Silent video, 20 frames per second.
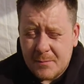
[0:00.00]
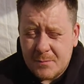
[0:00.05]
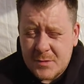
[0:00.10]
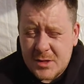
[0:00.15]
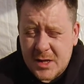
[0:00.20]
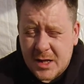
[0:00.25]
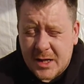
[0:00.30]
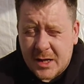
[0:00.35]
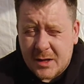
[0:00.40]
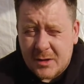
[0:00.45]

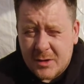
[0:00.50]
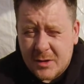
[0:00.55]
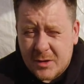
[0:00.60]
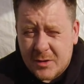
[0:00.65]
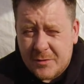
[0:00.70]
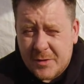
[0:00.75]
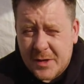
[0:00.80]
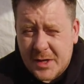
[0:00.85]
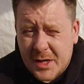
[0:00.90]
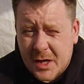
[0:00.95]
Check out the other
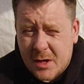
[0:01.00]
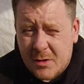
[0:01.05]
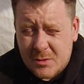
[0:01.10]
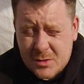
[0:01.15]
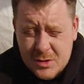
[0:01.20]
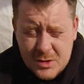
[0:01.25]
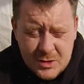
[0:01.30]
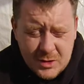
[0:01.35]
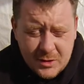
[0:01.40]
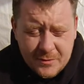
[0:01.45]
videos
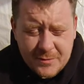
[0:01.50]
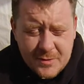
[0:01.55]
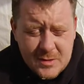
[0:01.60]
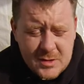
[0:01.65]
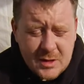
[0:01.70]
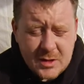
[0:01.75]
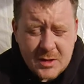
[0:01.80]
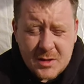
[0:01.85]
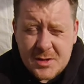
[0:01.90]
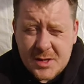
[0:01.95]
and stuff that's
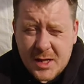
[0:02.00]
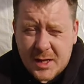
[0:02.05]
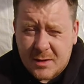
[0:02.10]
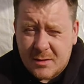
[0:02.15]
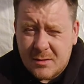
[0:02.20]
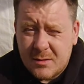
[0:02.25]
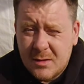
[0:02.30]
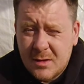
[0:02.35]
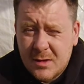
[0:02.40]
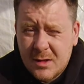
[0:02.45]
on the channel,
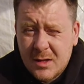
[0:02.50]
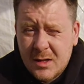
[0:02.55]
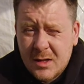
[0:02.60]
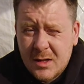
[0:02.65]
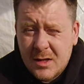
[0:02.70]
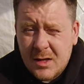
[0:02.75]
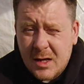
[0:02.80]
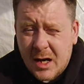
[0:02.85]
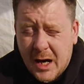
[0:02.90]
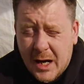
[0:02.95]

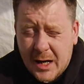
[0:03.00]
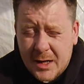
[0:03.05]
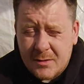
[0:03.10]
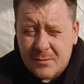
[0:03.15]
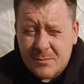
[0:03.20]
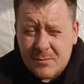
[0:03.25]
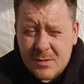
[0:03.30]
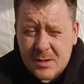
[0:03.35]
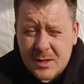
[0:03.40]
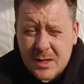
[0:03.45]
and
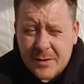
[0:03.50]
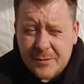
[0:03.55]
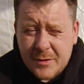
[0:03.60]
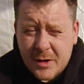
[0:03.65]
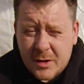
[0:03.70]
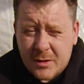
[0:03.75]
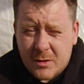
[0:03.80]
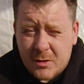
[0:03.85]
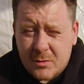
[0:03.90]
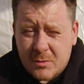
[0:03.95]
give it
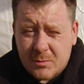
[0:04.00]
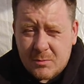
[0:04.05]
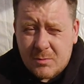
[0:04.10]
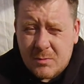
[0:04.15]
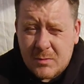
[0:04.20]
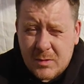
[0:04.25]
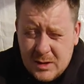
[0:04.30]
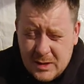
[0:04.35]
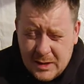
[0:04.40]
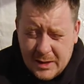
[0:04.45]
a good
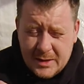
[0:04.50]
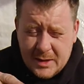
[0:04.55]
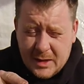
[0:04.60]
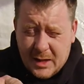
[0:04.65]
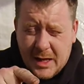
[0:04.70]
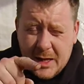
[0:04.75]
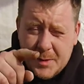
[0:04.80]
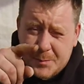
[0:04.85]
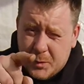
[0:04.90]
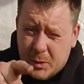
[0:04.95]
click the
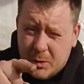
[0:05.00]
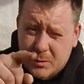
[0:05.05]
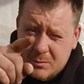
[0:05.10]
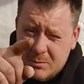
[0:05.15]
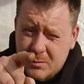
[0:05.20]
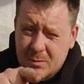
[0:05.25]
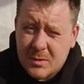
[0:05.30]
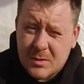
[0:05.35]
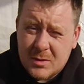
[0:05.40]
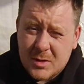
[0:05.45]
like button.
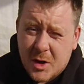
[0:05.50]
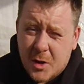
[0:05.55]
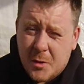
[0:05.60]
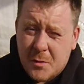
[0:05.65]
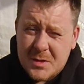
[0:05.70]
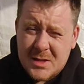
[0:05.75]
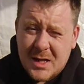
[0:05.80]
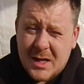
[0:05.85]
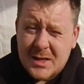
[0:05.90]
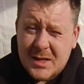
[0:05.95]
I
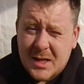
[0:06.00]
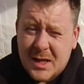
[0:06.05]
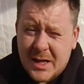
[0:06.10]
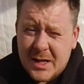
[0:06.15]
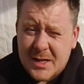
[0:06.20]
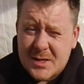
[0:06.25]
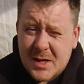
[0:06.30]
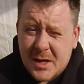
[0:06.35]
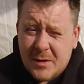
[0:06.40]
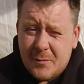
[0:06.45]
always like the
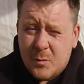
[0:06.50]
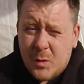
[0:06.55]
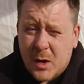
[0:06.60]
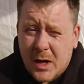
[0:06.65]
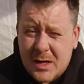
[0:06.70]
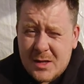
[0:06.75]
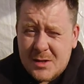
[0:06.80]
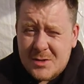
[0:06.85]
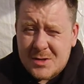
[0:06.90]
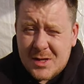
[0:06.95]
likes getting
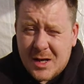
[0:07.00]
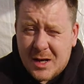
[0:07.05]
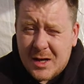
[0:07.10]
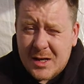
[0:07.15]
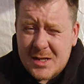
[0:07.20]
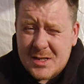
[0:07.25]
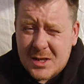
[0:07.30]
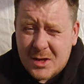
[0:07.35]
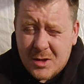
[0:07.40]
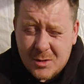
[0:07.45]
whacked, because then at
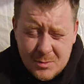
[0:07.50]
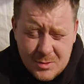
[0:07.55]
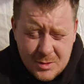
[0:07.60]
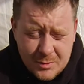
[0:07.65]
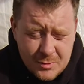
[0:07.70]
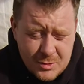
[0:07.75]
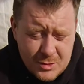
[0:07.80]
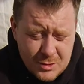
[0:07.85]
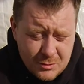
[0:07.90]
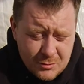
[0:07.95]
least I know I'm
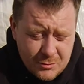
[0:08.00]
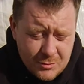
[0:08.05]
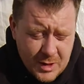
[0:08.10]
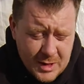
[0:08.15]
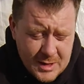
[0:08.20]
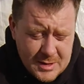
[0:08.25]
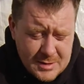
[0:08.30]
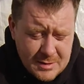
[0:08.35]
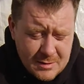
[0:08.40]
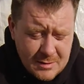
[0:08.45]
doing something
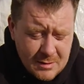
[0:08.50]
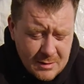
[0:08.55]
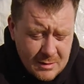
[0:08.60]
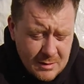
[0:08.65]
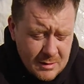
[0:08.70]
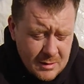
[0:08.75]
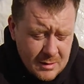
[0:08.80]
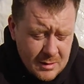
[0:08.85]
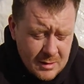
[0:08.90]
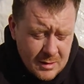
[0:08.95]
right.
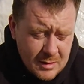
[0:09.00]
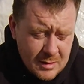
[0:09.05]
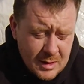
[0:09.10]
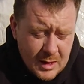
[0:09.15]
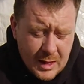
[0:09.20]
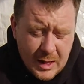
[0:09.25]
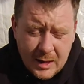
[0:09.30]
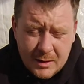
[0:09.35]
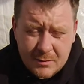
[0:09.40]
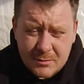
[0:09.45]

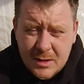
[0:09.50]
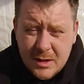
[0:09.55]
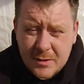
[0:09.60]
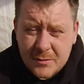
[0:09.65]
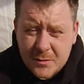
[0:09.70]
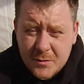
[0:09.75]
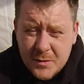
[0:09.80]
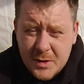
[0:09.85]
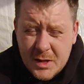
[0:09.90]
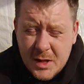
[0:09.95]
And give
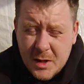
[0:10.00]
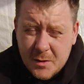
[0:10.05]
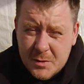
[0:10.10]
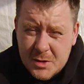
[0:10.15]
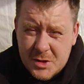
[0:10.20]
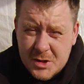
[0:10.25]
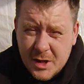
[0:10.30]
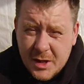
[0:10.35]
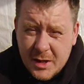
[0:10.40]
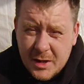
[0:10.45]
the video a
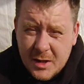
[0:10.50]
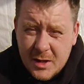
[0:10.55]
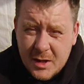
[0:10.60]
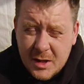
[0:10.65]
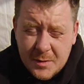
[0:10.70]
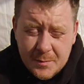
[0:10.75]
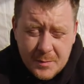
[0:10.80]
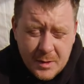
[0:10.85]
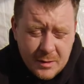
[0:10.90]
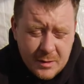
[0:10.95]
share in your
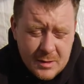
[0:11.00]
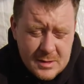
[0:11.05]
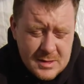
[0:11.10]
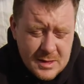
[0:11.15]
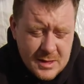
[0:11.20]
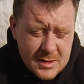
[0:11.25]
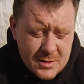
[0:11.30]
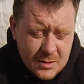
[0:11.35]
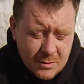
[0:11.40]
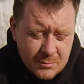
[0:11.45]

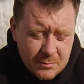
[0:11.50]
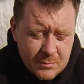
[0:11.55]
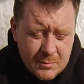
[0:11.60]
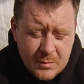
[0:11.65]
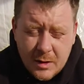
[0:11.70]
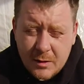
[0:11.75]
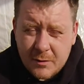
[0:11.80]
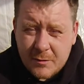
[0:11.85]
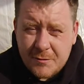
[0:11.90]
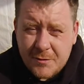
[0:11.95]
communities on
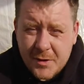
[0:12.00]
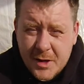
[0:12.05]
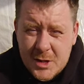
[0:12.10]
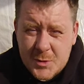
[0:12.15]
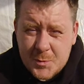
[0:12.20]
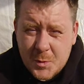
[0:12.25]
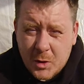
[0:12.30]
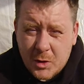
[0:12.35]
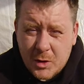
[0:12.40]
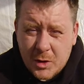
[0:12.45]

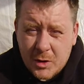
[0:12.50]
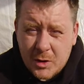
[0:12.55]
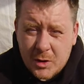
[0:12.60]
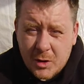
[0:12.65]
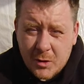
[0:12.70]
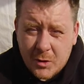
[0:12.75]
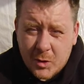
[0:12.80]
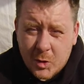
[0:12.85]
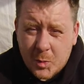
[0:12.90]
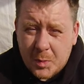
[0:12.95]
Facebook and
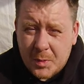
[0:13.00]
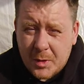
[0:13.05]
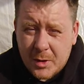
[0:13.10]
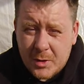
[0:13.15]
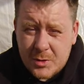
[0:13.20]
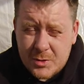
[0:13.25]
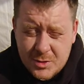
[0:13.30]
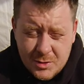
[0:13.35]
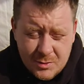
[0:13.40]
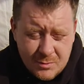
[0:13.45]
Google
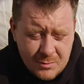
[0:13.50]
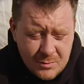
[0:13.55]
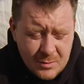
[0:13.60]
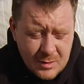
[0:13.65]
Plus, and